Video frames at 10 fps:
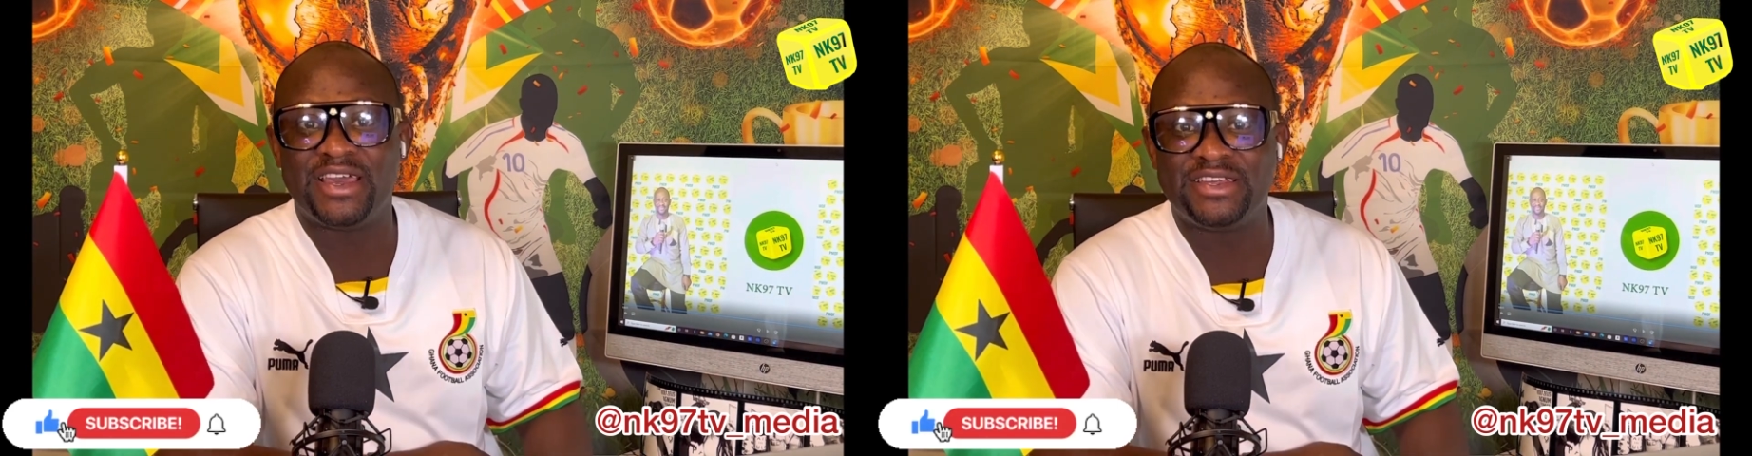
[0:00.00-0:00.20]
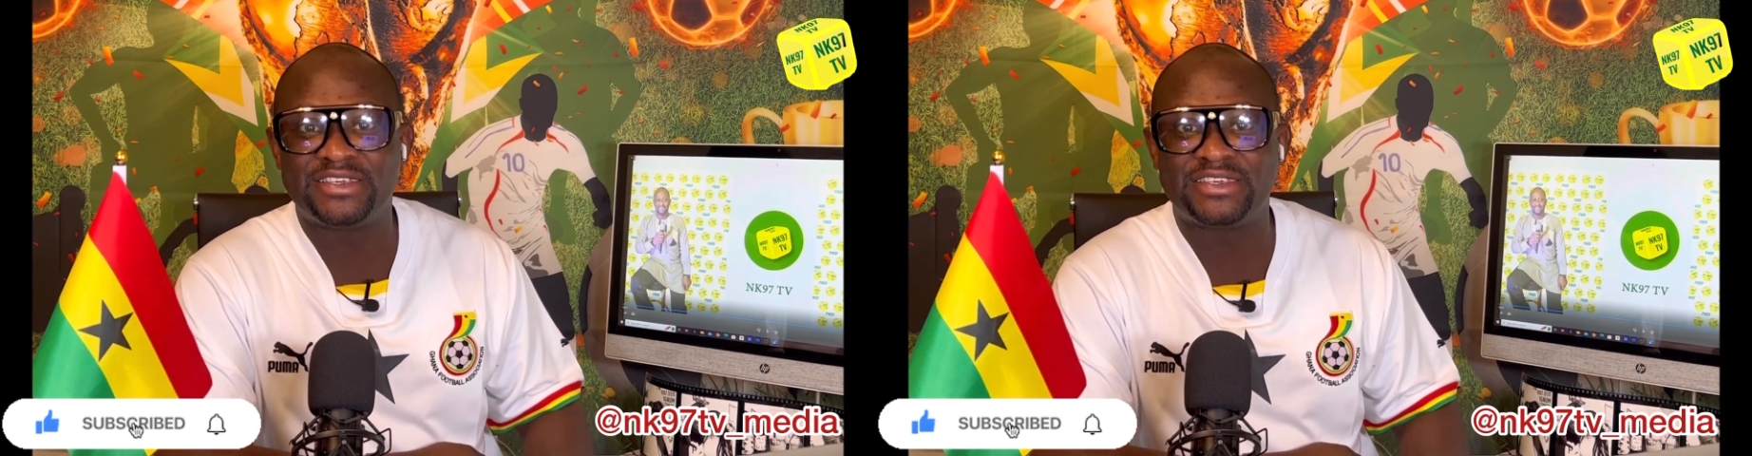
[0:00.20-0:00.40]

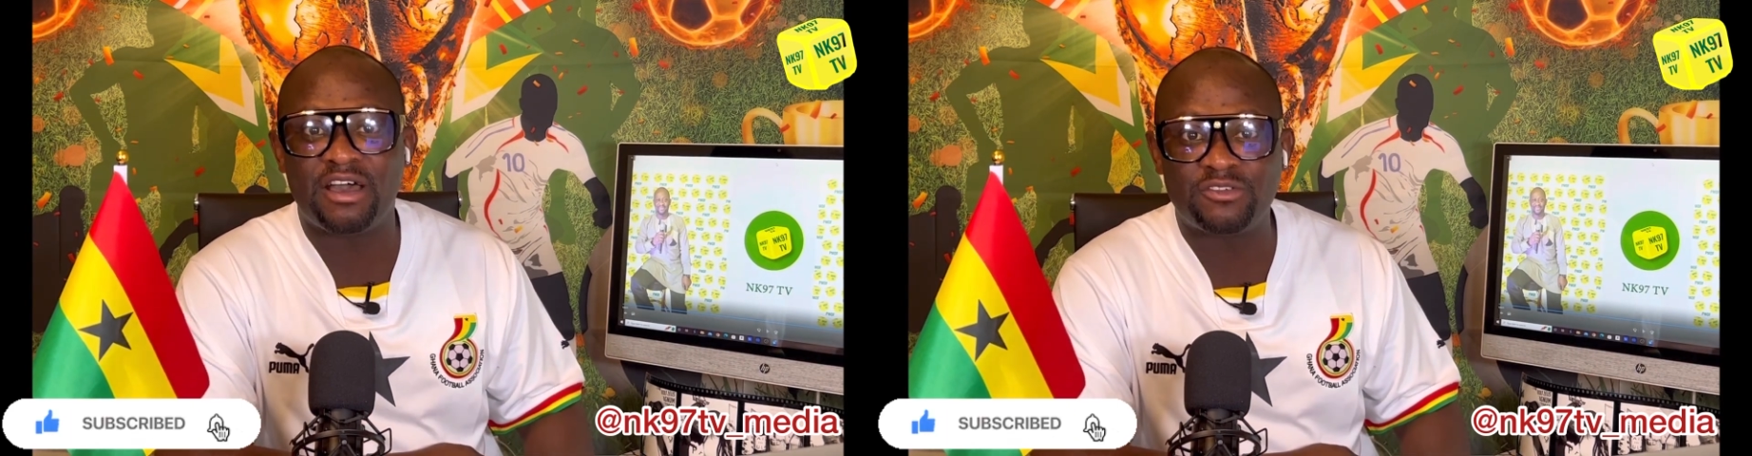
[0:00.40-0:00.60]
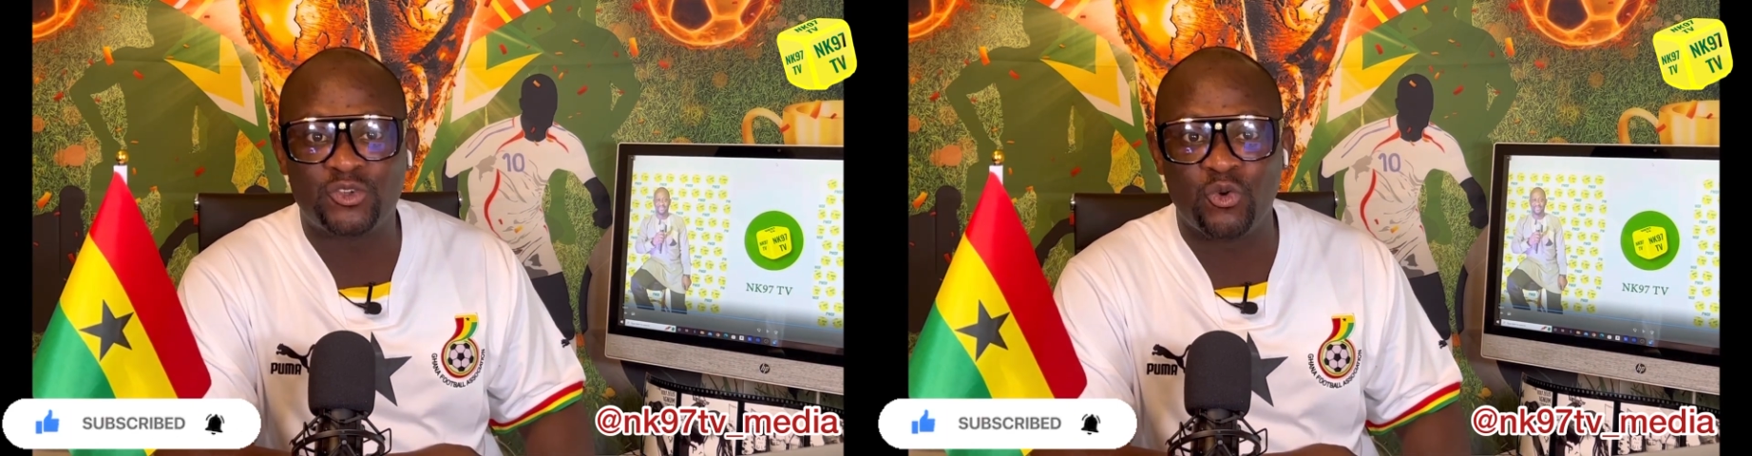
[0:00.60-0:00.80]
and it's
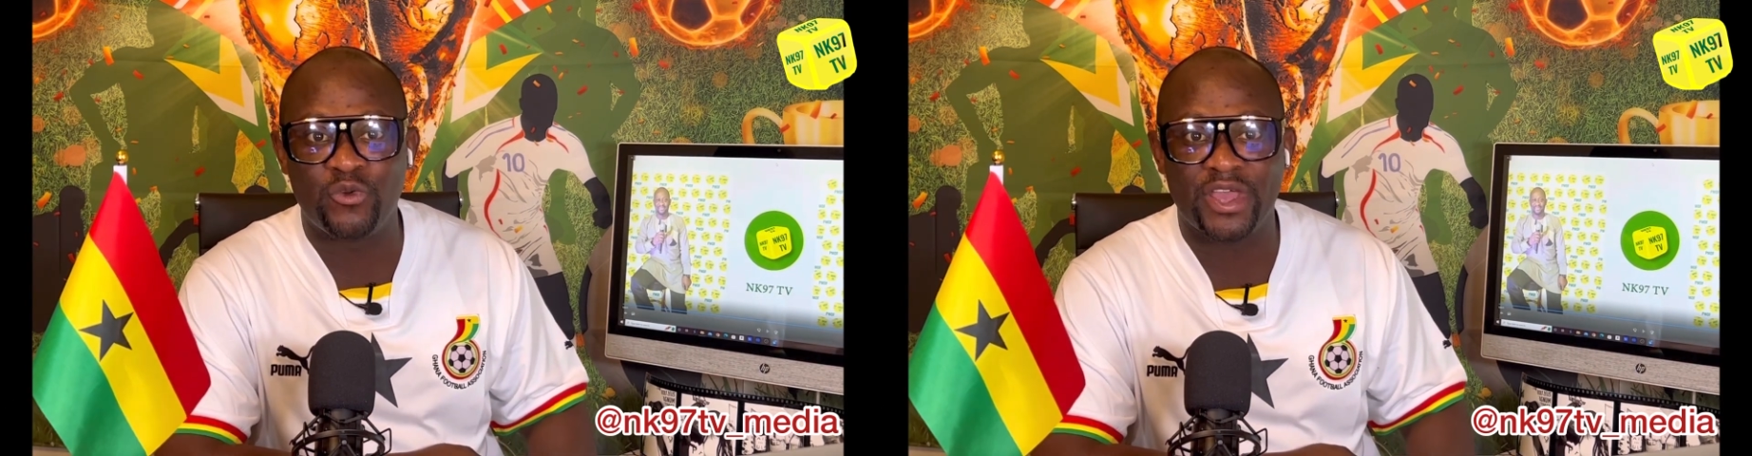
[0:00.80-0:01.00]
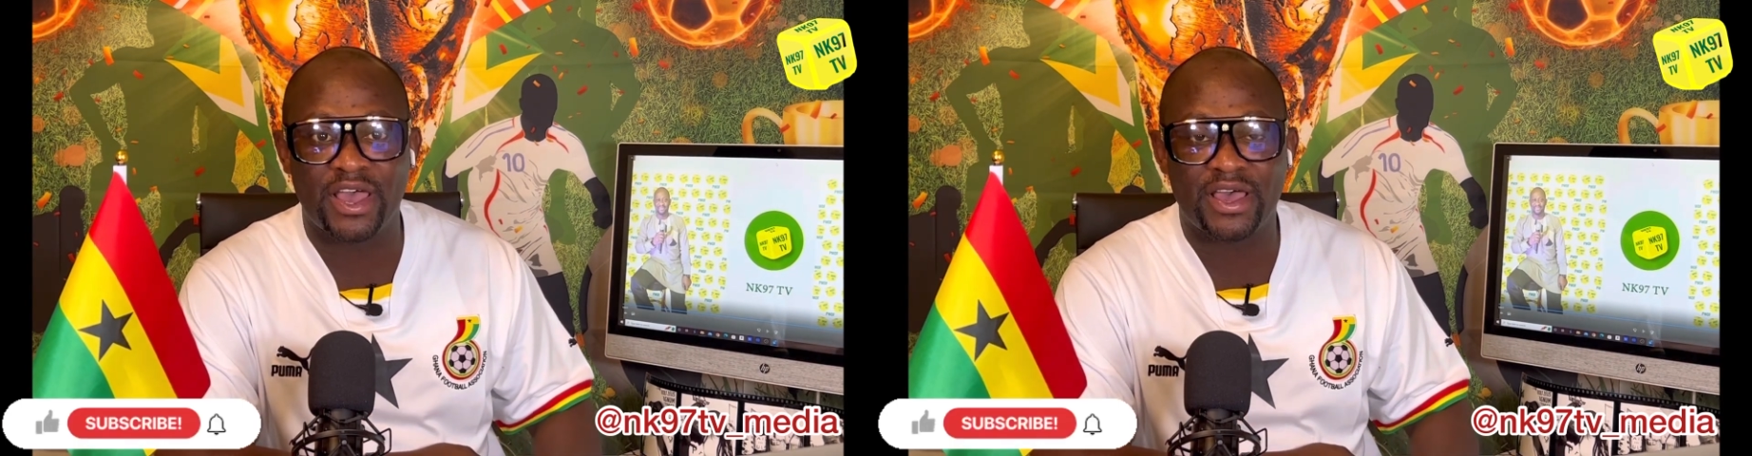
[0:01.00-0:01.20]
South
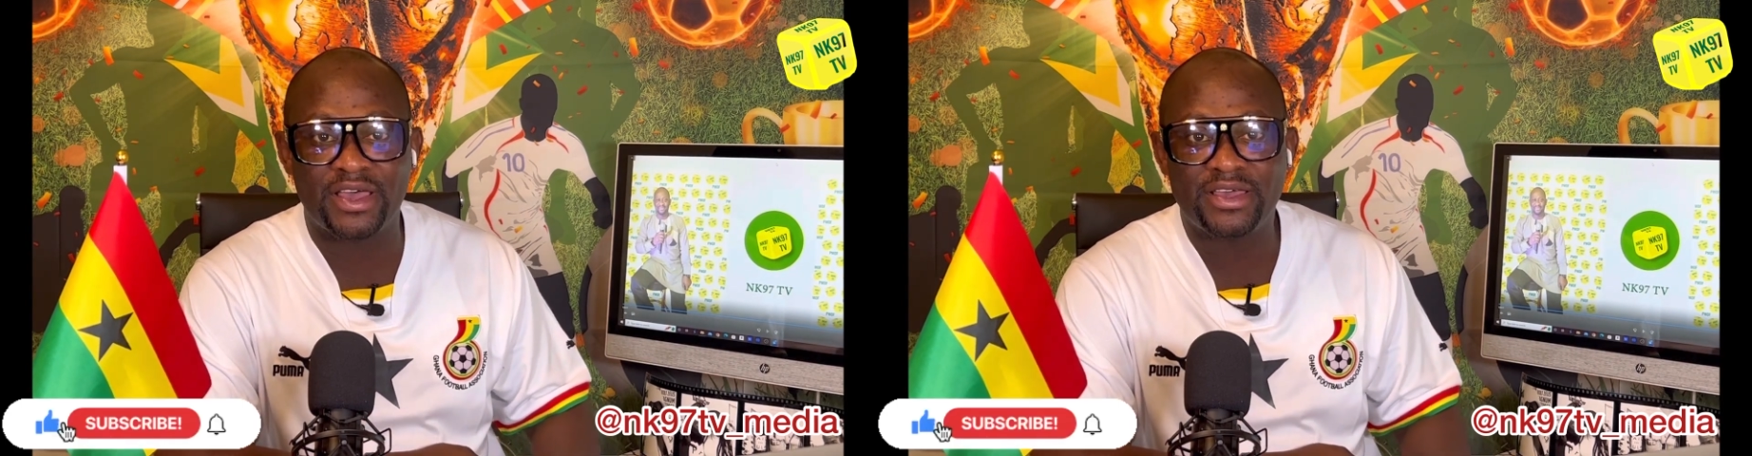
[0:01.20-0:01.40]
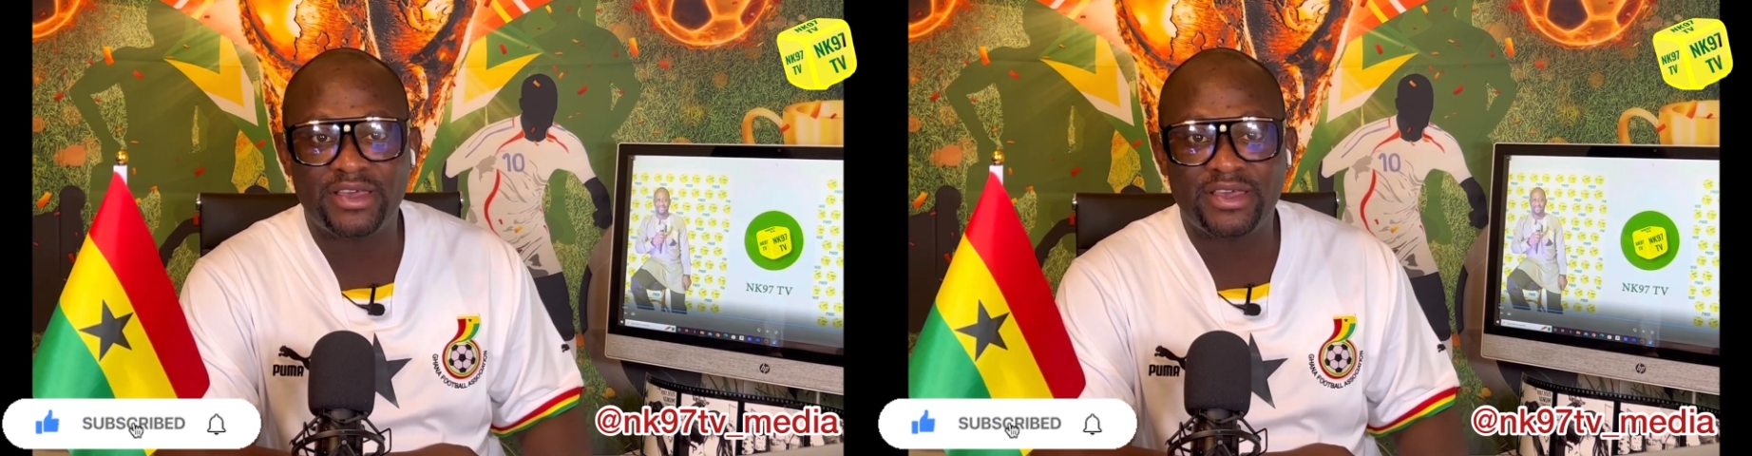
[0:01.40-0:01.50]
Korea